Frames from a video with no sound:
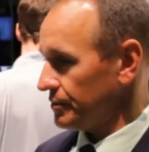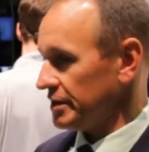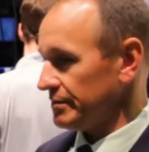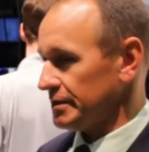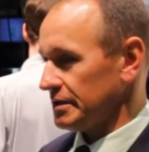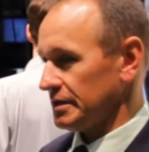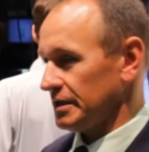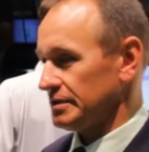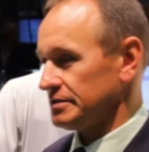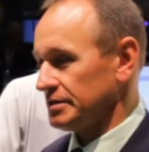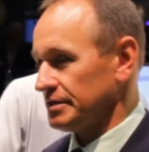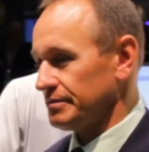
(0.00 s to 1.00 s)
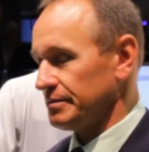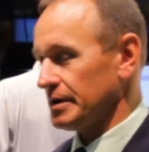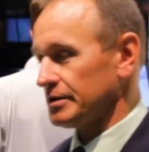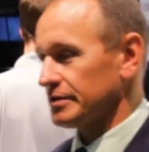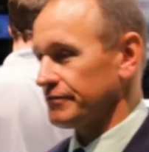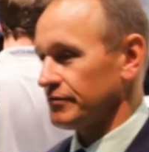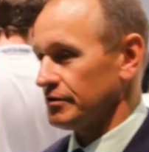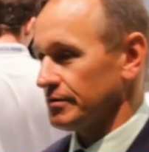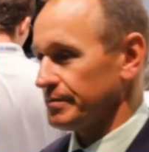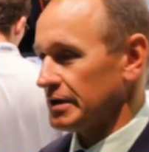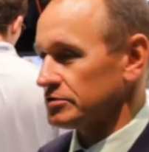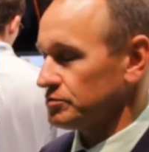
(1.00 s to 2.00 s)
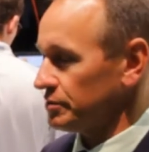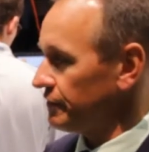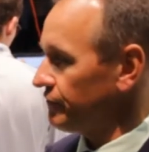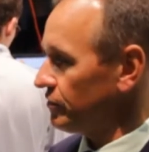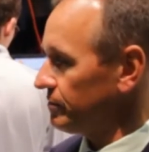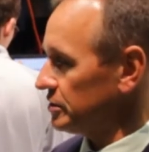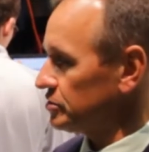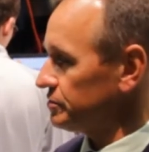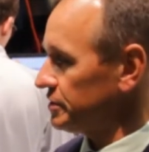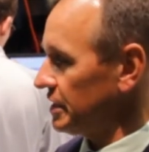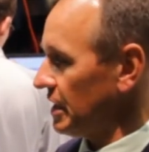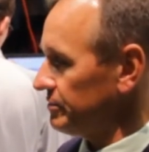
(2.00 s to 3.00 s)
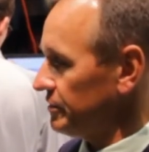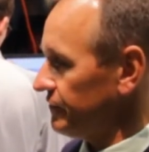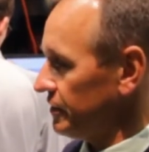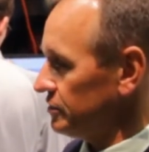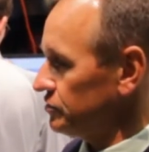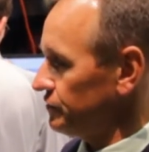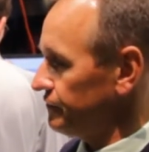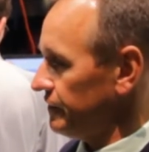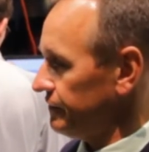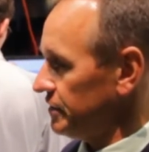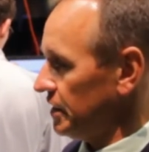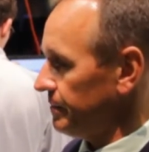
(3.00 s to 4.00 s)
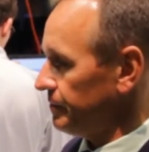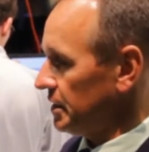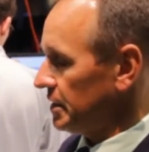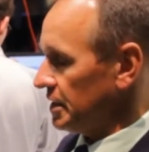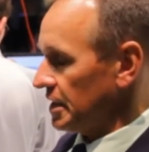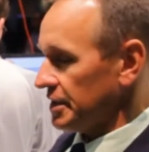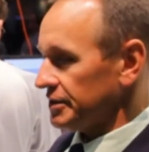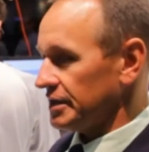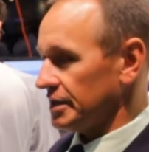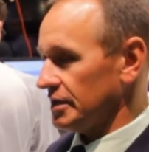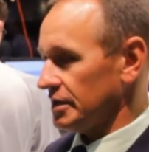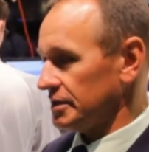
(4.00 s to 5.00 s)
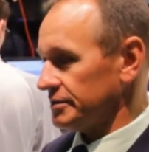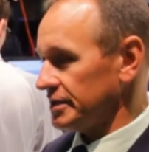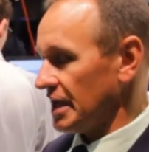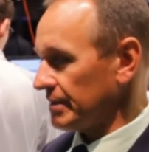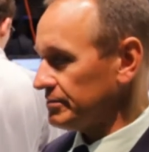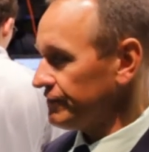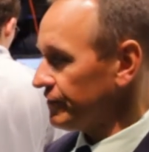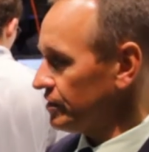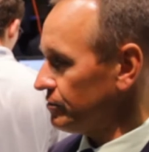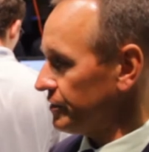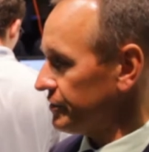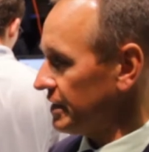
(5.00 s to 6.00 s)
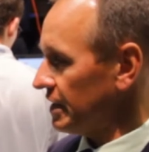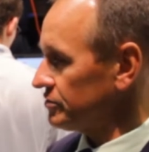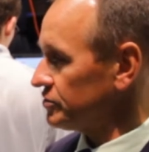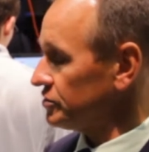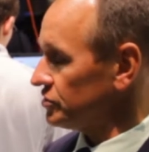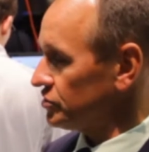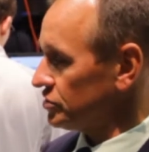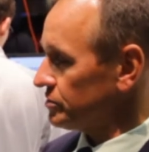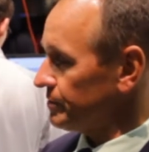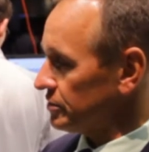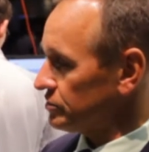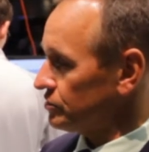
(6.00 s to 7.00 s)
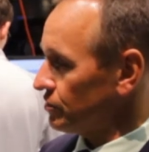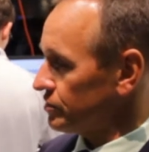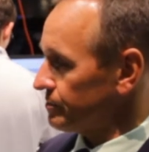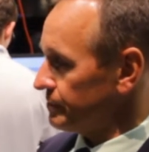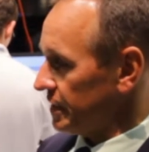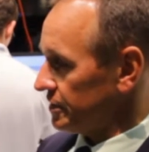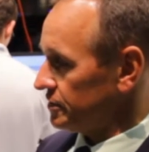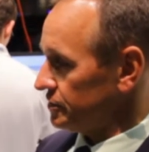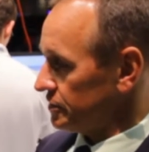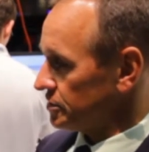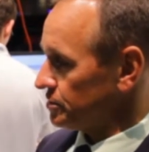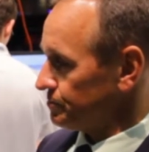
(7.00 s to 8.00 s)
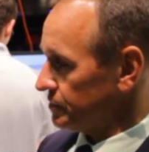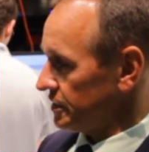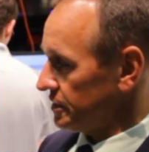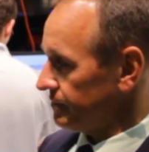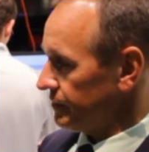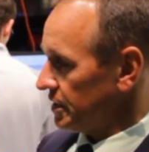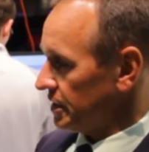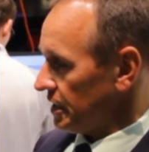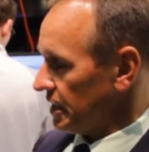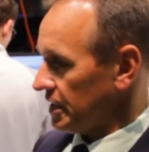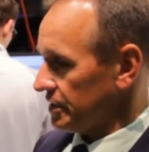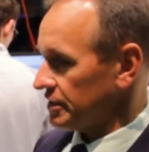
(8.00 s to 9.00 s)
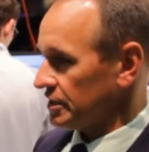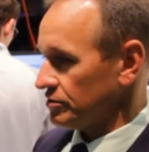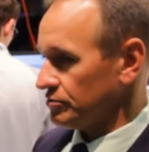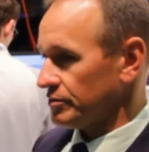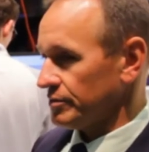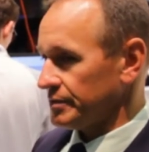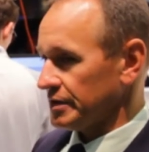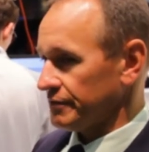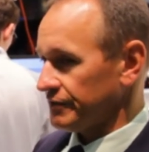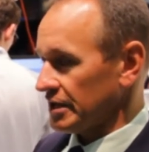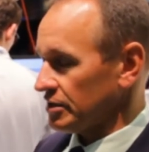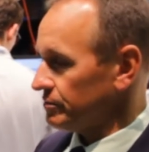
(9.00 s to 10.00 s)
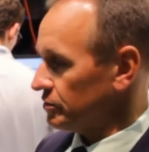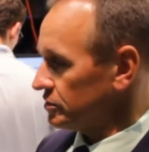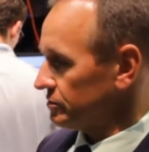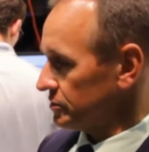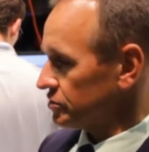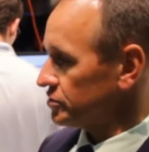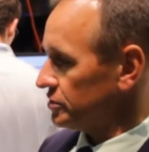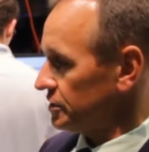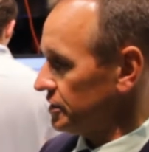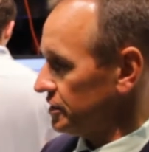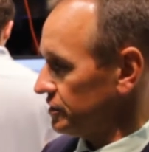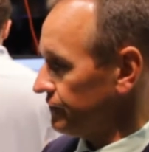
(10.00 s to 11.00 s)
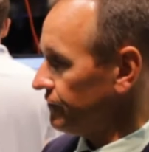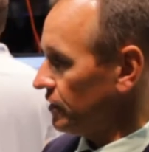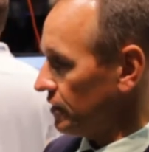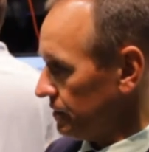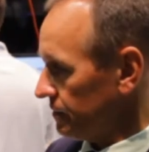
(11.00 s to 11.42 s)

we've been into the market for about twenty-four months with the OmniFire two fifty. Mm-hmm. The, uh, the OmniFire one thousand is just about to go to beta this spring, okay. and then it will be available commercially in the fall.